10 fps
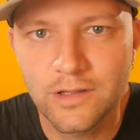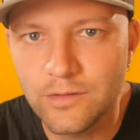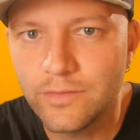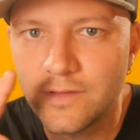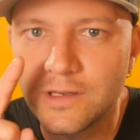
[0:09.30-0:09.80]

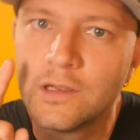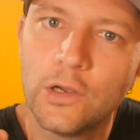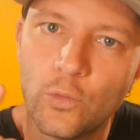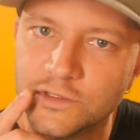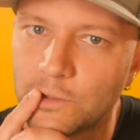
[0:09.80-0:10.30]
You think
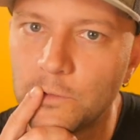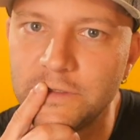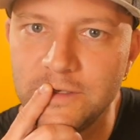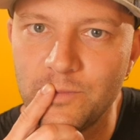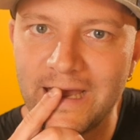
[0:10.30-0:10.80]
what's
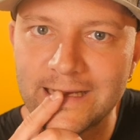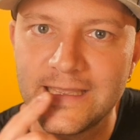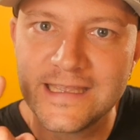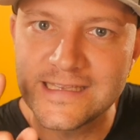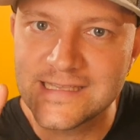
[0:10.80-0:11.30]
holding you back
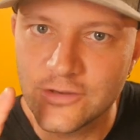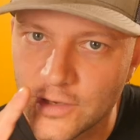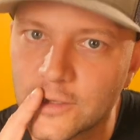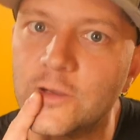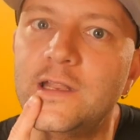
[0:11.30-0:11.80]
is that you're
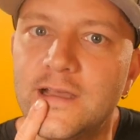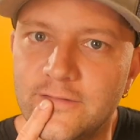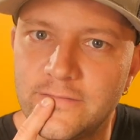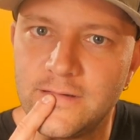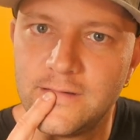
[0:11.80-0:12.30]
not good
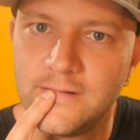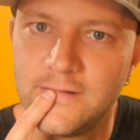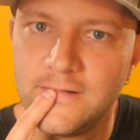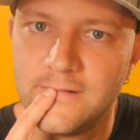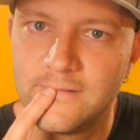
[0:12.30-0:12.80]
enough,
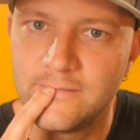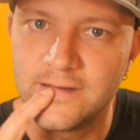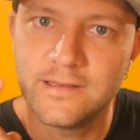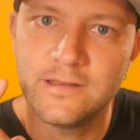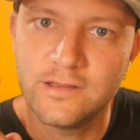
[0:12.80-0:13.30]

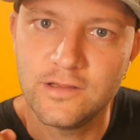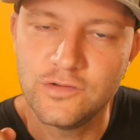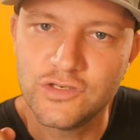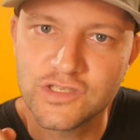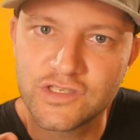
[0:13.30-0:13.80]
right? You
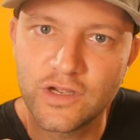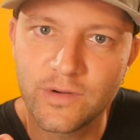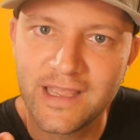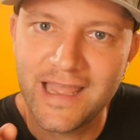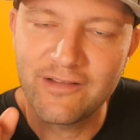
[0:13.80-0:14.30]
just
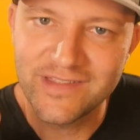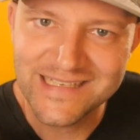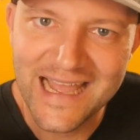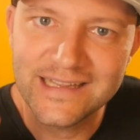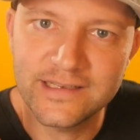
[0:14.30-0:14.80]
don't have the
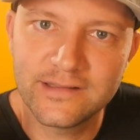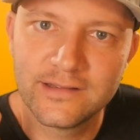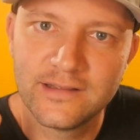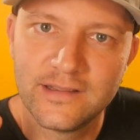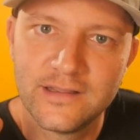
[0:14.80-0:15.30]
talent.
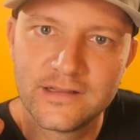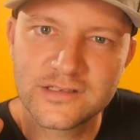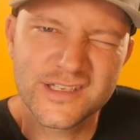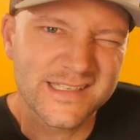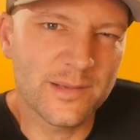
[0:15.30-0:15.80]
It
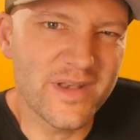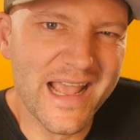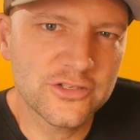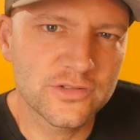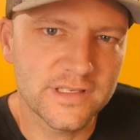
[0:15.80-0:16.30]
just doesn't come
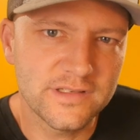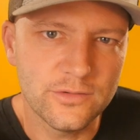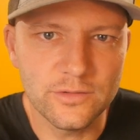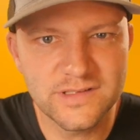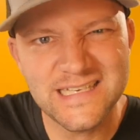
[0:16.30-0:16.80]
naturally to
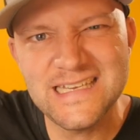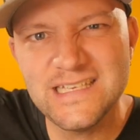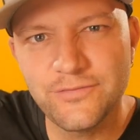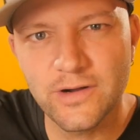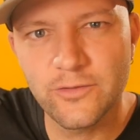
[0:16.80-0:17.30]
you. It's
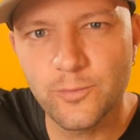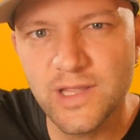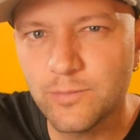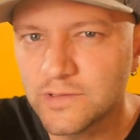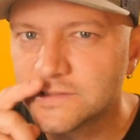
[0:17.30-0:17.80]
easy for other
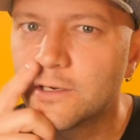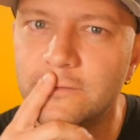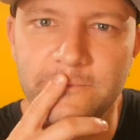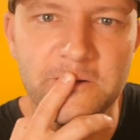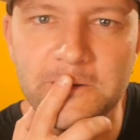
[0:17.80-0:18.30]
people, it's
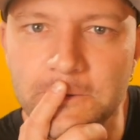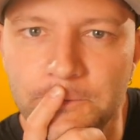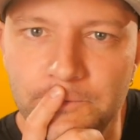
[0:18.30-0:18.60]
hard for you.